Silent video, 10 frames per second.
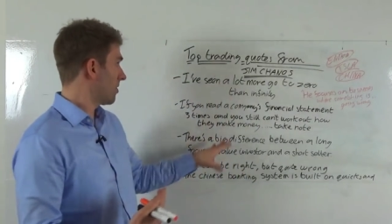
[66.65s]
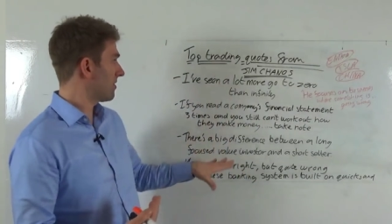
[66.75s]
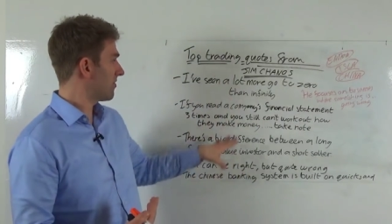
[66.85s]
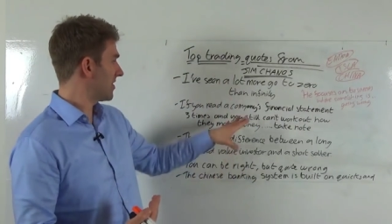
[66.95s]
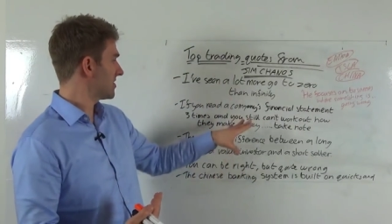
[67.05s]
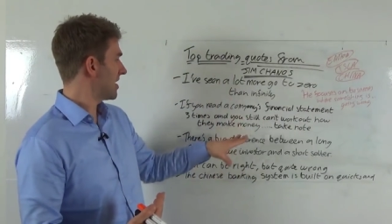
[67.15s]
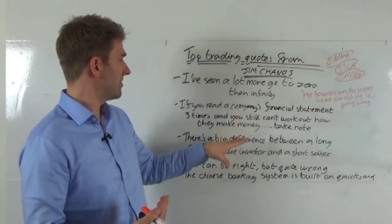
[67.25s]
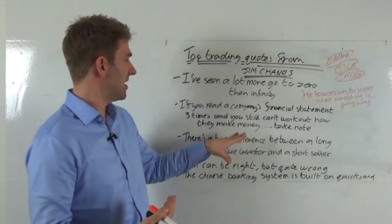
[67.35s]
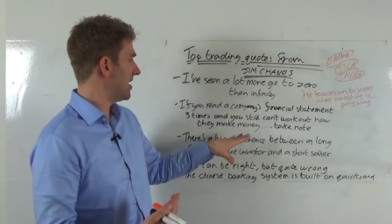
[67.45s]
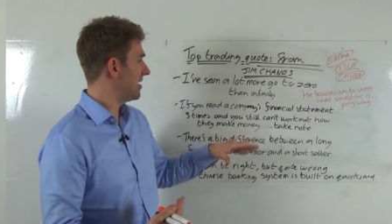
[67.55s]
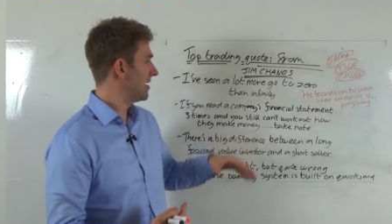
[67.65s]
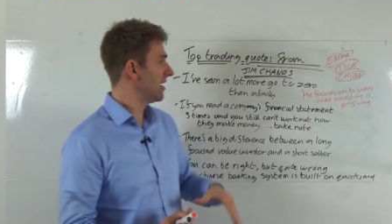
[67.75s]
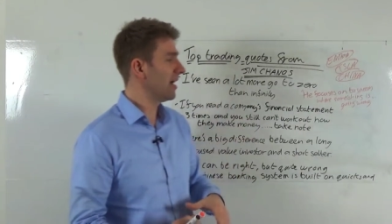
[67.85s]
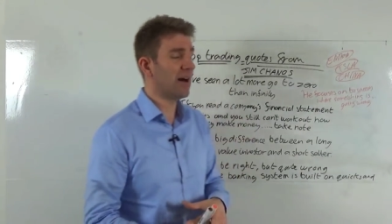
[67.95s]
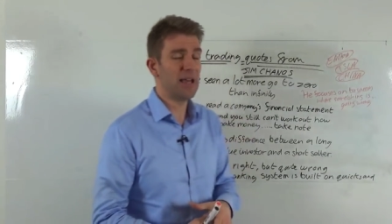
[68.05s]
One of the things down here
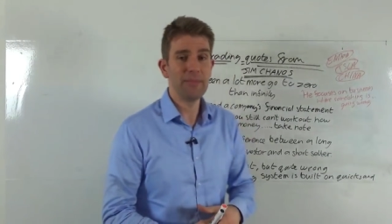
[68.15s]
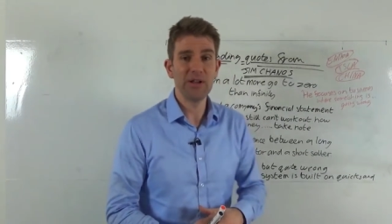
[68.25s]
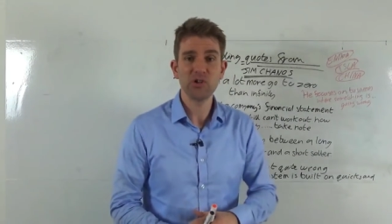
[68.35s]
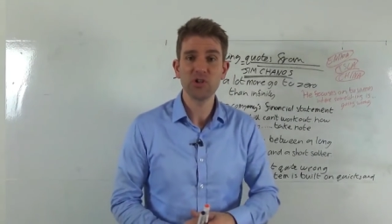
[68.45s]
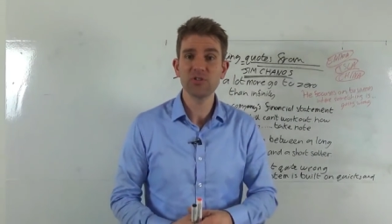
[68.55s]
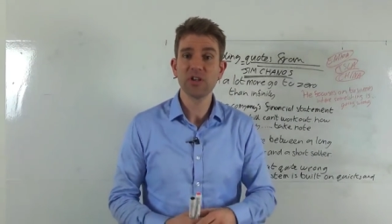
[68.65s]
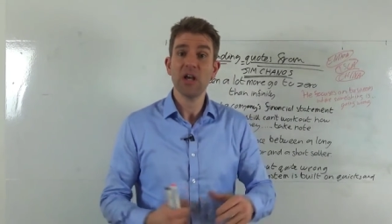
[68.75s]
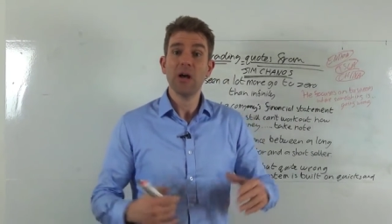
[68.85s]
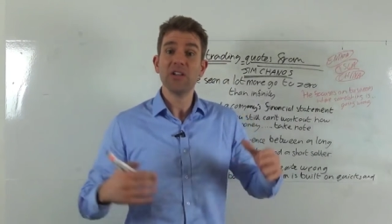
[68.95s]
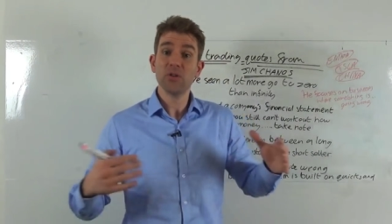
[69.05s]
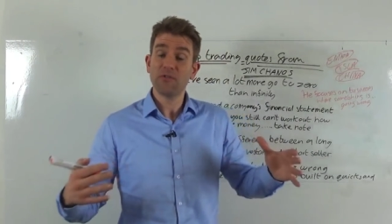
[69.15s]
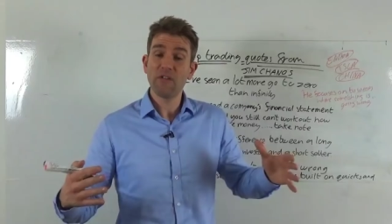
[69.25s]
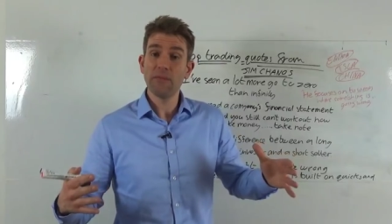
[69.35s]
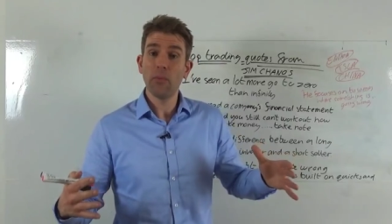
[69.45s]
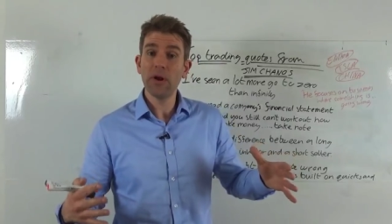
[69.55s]
he mentions, it's not for
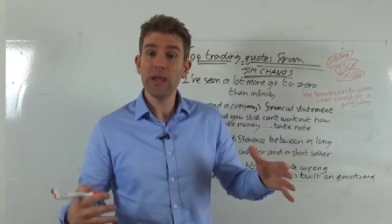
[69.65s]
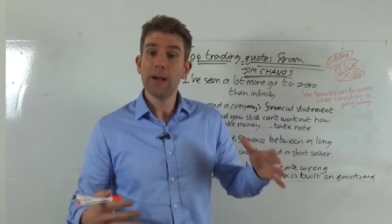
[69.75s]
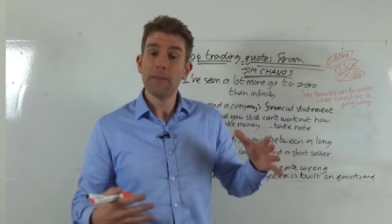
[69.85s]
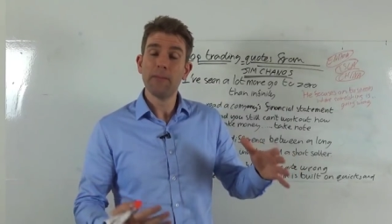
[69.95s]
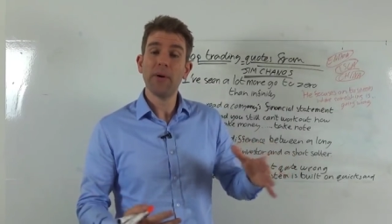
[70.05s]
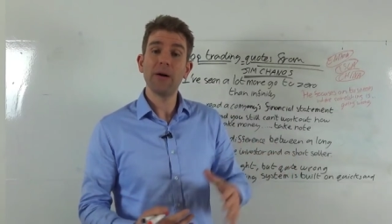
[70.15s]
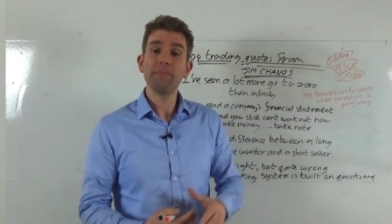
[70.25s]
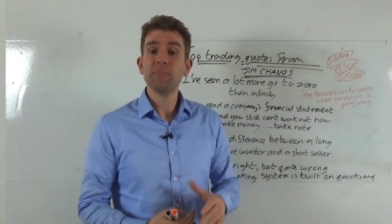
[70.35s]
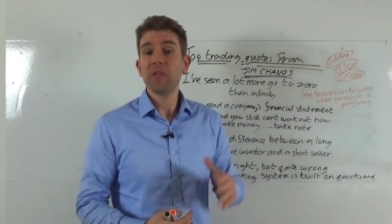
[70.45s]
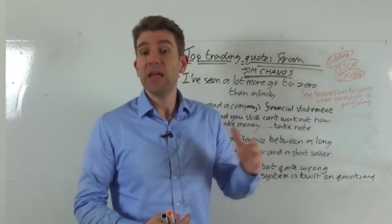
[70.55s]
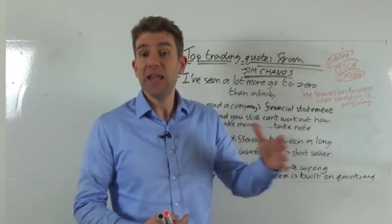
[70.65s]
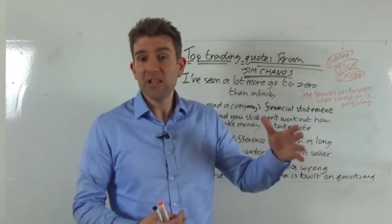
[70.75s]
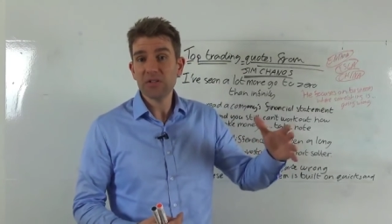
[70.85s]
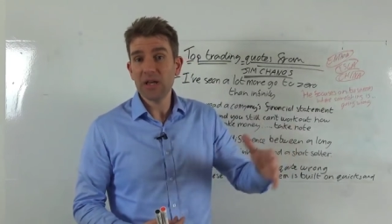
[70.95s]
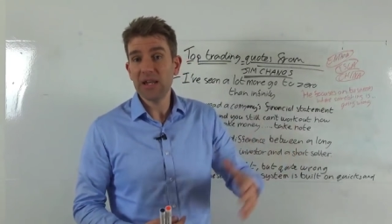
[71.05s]
everybody, but In
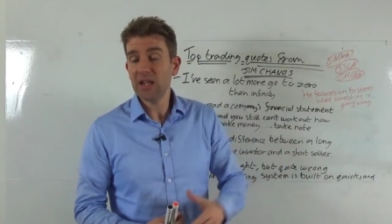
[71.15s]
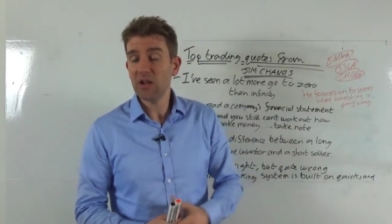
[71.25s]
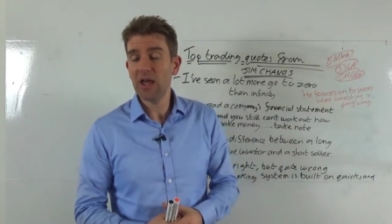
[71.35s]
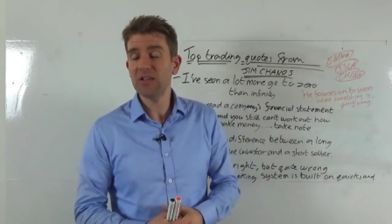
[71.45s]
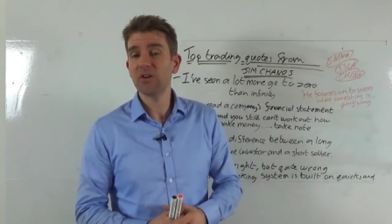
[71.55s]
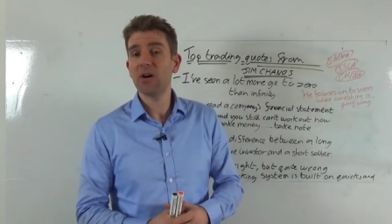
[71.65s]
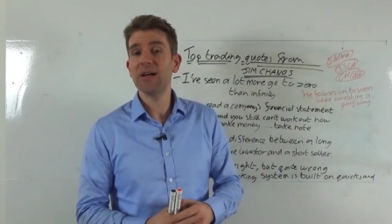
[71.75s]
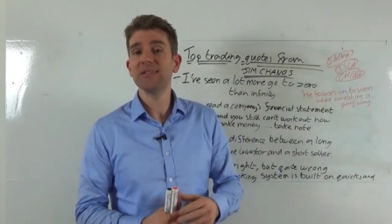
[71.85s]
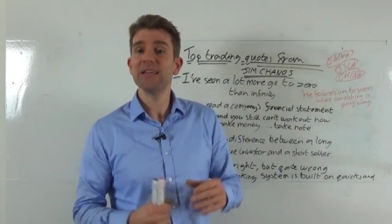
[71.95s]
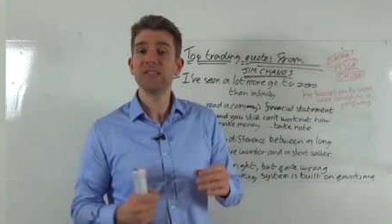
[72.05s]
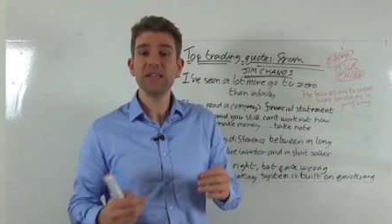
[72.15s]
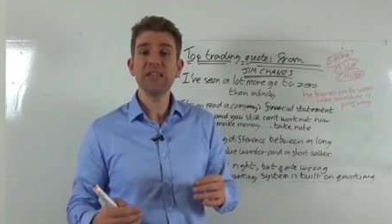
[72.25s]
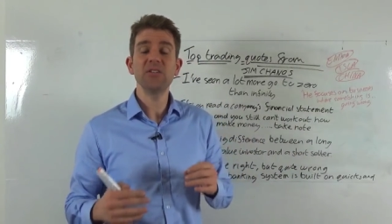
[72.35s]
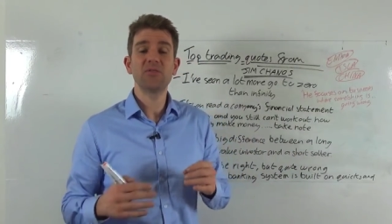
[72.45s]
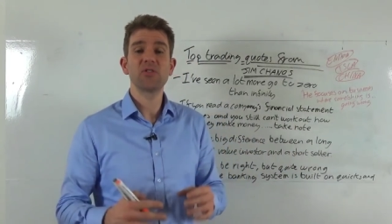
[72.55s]
his eyes, it's
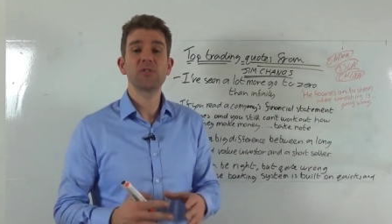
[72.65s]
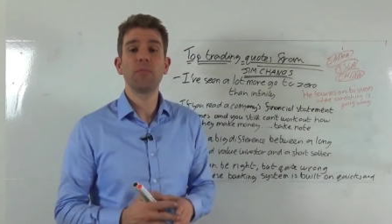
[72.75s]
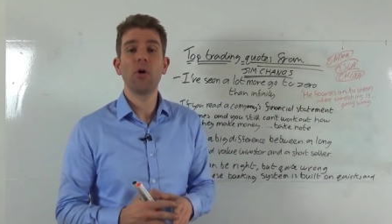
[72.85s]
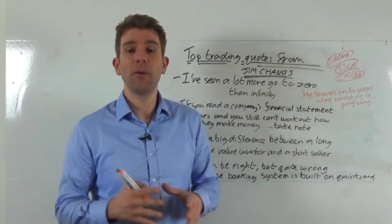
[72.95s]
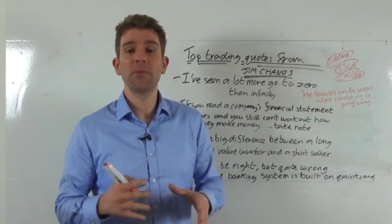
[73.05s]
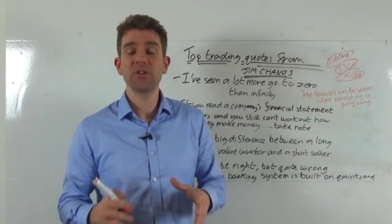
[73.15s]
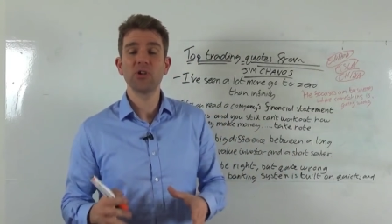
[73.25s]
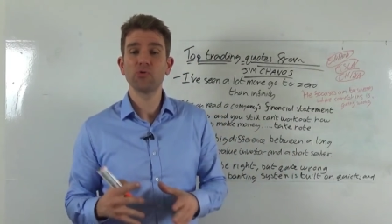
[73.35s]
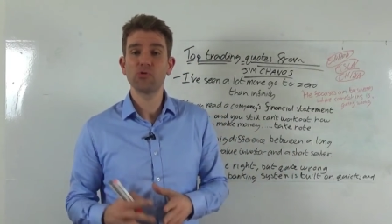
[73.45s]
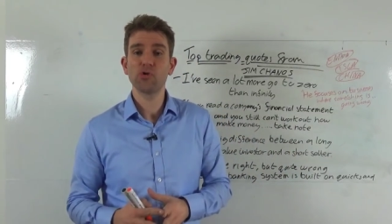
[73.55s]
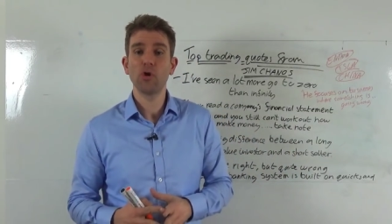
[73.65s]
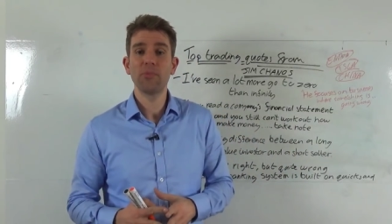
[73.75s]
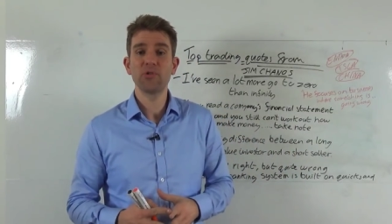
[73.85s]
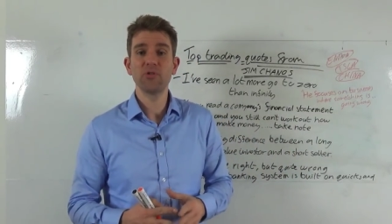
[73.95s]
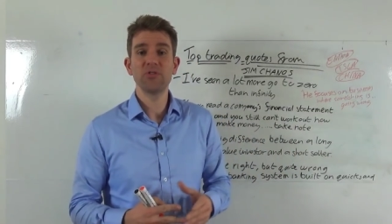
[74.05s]
easier to spot a potential short
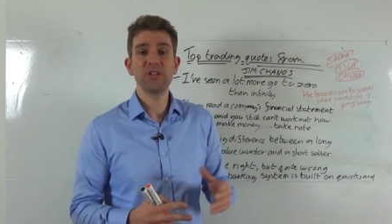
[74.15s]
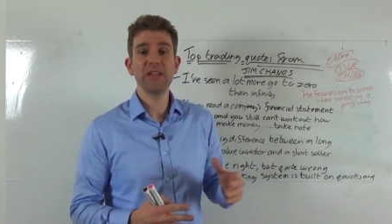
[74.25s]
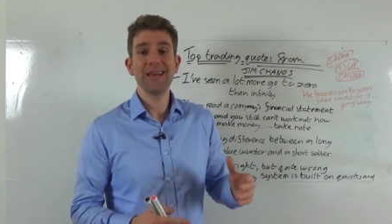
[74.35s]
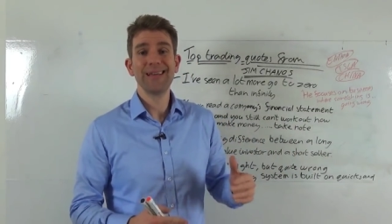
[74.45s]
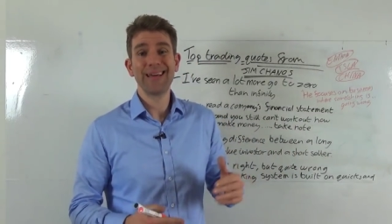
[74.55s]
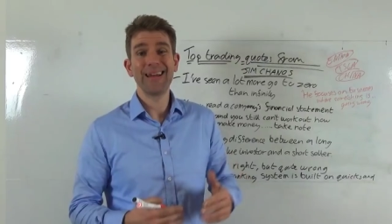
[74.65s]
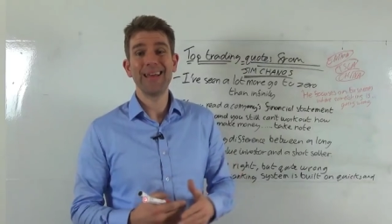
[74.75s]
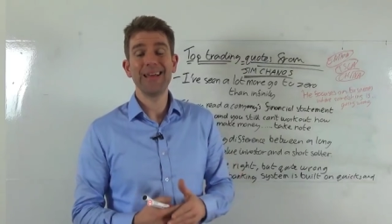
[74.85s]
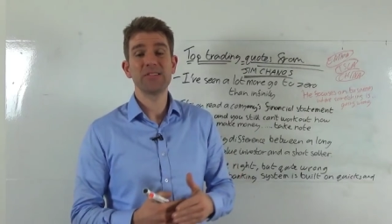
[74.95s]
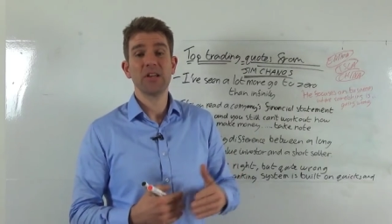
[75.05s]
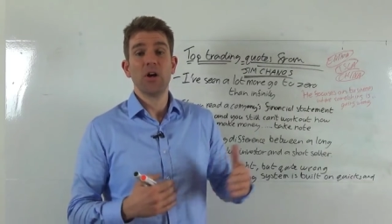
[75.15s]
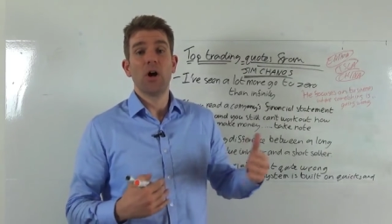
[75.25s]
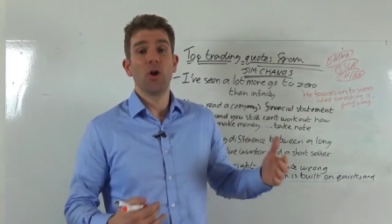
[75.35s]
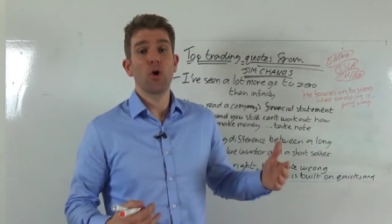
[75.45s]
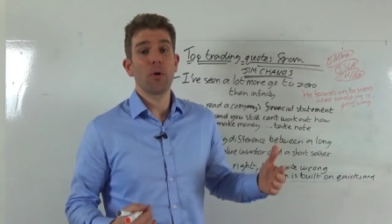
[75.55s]
opportunity than it is
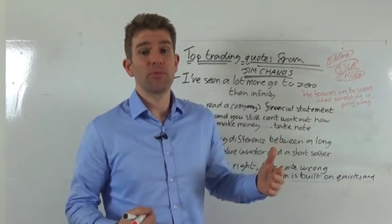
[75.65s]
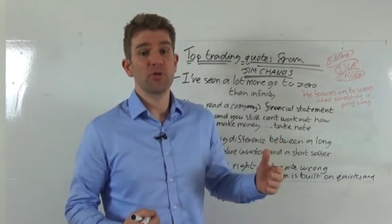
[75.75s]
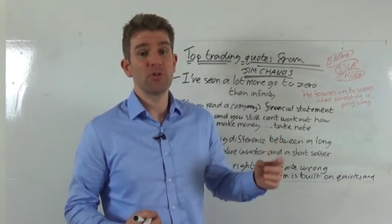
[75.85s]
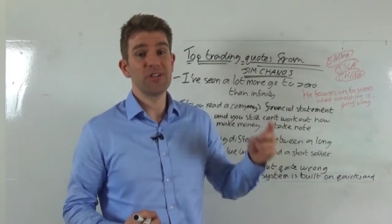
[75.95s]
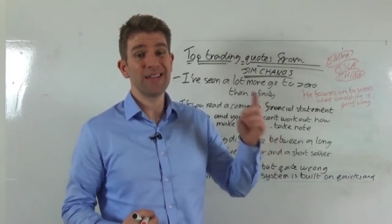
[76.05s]
a long opportunity.